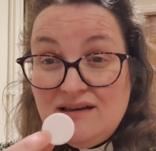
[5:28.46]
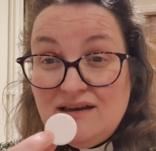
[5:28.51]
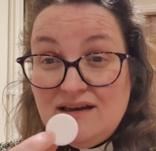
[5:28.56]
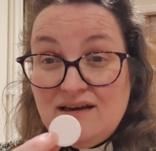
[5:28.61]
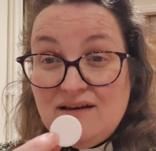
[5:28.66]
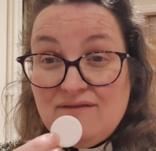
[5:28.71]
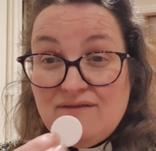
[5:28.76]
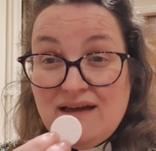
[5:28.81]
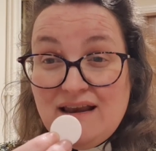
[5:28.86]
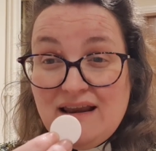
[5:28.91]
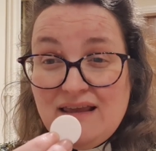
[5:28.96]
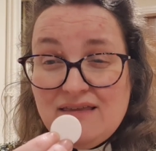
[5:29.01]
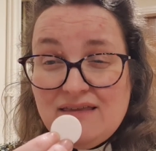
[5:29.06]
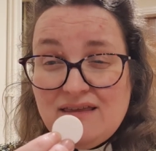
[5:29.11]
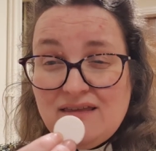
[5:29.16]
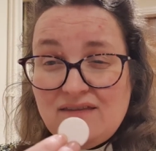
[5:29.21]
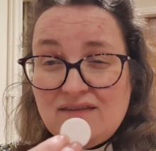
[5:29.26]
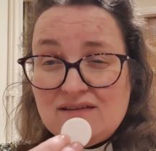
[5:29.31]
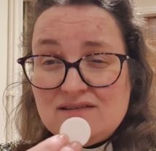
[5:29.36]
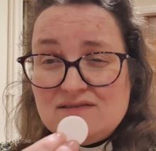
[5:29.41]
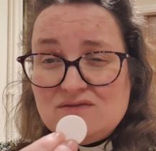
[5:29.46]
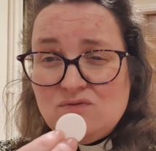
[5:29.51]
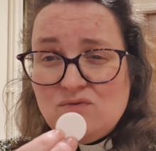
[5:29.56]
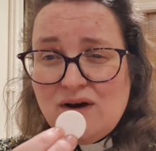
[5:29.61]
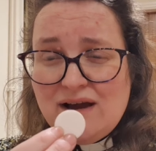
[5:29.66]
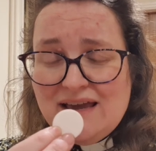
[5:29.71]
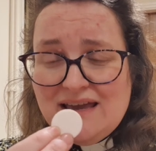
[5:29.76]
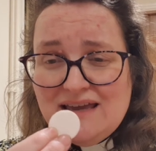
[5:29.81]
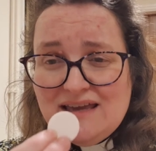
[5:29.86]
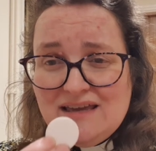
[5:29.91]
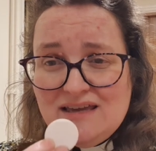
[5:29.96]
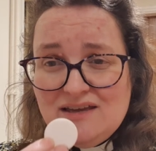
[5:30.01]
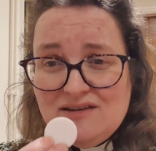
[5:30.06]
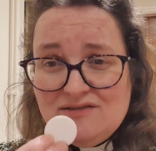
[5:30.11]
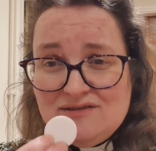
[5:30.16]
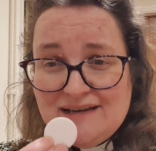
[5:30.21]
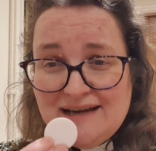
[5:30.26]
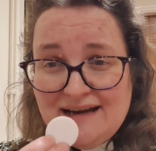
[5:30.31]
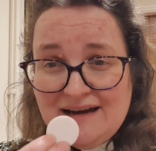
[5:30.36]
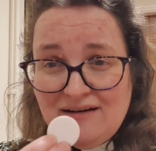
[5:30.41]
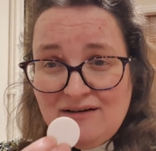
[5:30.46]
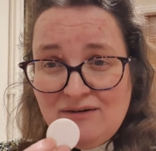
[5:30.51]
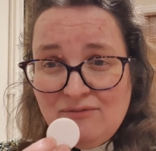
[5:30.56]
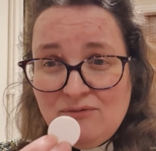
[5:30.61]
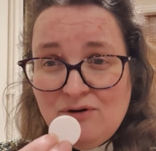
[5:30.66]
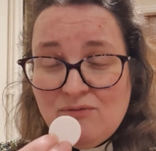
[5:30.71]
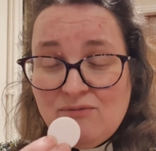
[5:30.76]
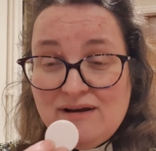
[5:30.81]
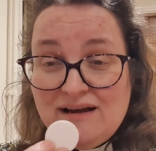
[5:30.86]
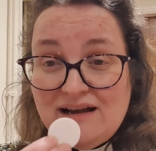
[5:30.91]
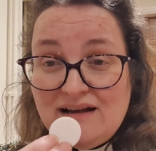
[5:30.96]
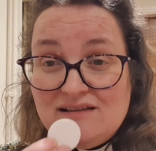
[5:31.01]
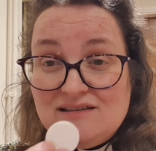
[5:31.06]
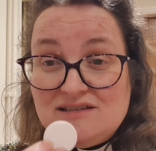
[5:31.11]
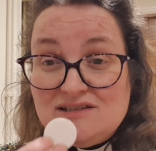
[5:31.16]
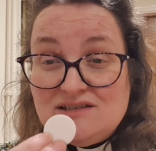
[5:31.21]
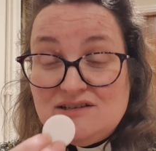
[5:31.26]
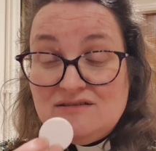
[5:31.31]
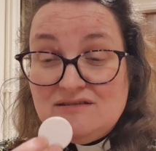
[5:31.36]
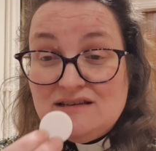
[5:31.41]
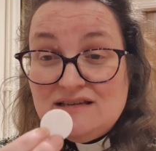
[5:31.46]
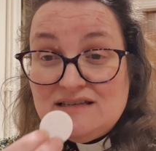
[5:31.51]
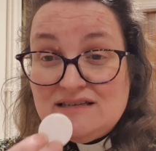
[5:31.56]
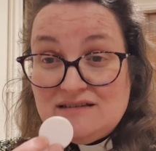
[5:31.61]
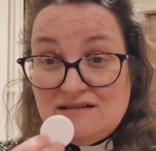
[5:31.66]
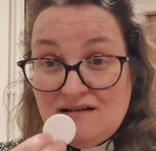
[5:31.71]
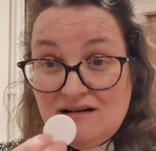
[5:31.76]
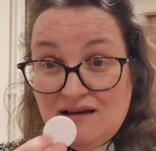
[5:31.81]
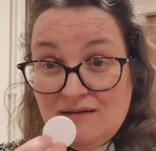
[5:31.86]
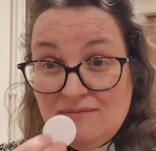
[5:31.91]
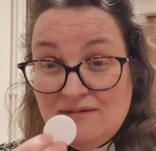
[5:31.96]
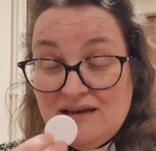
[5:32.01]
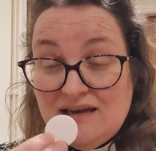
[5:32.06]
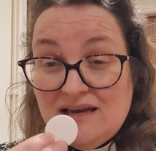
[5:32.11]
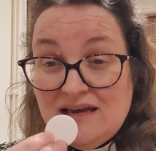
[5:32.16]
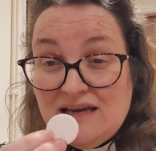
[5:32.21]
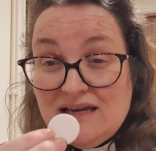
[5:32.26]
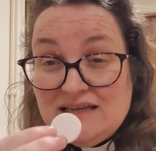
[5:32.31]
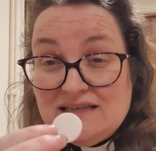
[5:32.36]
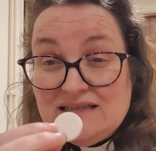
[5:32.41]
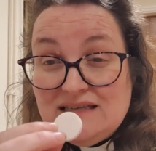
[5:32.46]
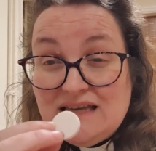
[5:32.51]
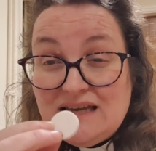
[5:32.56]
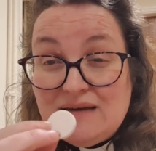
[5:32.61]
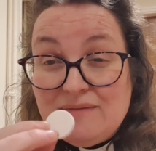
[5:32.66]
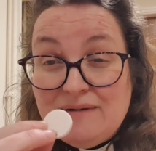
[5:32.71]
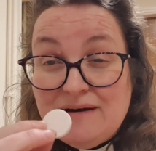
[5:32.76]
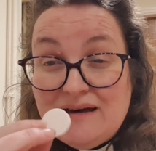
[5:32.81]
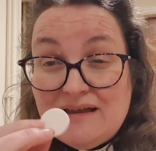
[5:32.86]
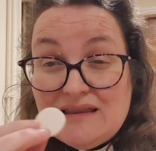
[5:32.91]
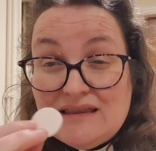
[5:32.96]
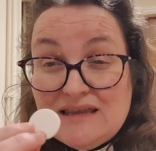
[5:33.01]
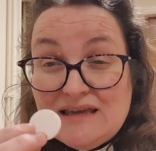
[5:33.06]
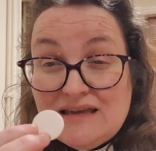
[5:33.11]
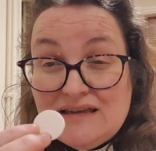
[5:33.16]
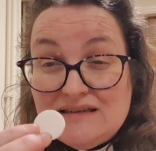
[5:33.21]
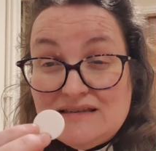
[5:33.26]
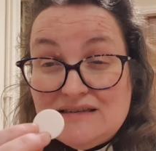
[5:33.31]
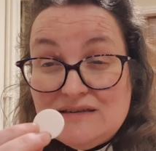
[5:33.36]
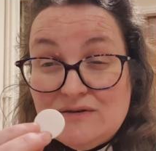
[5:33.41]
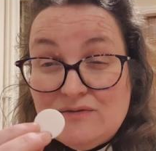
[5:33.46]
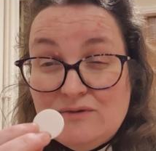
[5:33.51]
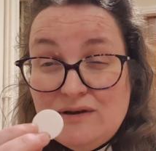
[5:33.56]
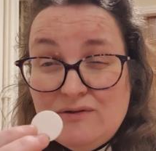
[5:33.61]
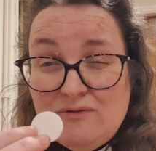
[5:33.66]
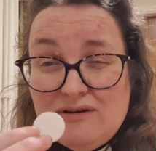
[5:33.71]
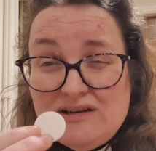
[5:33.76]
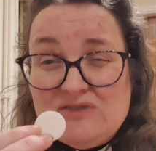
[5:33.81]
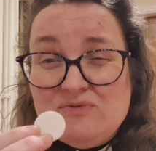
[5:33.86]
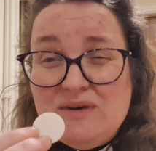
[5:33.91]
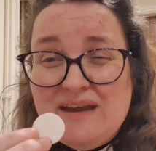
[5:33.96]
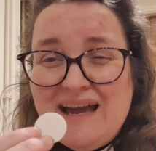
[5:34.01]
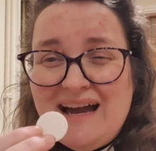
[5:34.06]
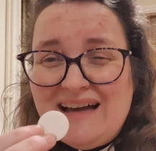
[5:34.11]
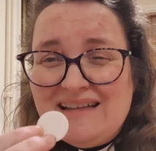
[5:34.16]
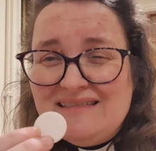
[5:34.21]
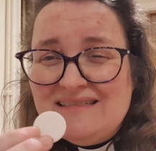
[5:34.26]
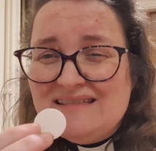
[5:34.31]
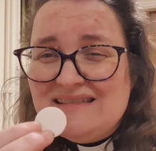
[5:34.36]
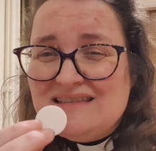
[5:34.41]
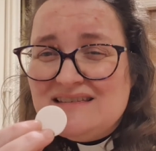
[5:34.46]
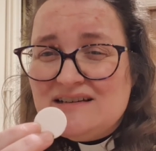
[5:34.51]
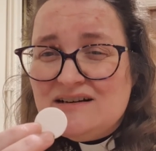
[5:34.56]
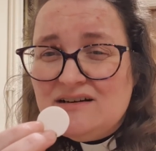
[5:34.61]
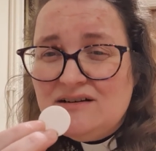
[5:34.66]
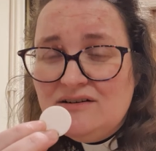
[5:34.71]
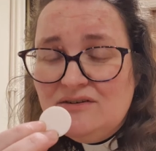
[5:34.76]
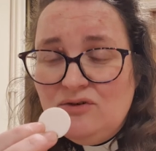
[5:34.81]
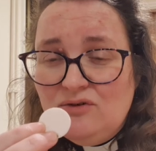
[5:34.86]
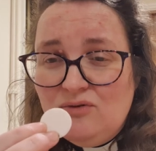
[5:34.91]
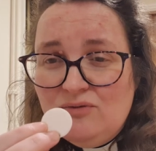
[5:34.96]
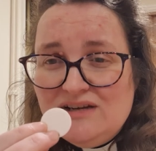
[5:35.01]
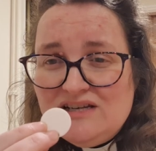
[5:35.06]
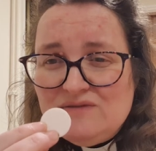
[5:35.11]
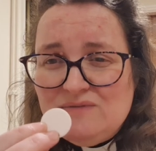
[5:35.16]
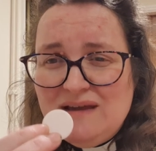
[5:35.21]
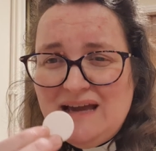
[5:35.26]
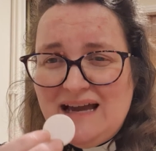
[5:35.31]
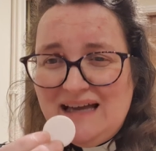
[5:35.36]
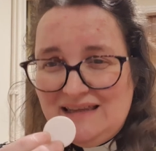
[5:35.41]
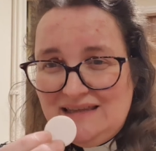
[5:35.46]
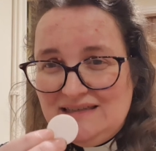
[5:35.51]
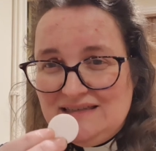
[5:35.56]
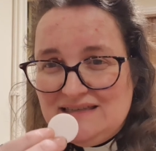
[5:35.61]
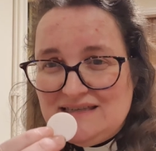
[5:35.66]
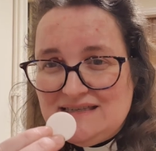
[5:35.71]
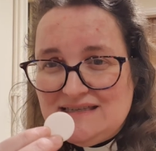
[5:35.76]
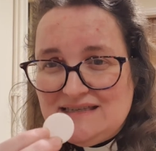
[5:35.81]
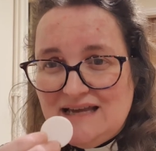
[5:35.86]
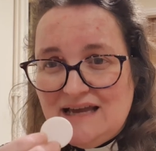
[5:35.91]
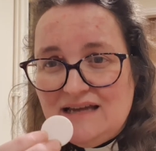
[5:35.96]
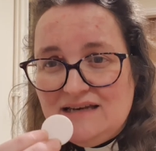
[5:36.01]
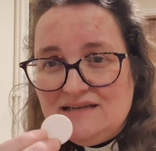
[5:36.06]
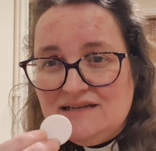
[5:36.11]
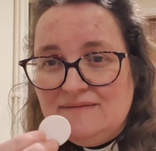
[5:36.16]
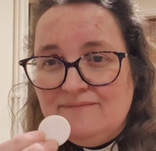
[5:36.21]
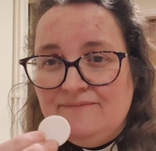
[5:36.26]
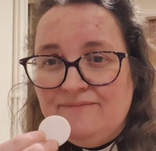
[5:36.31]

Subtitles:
of anything that's weighing you down. And what we're going to do this time is think about things that we wish we hadn't done or wish we hadn't said.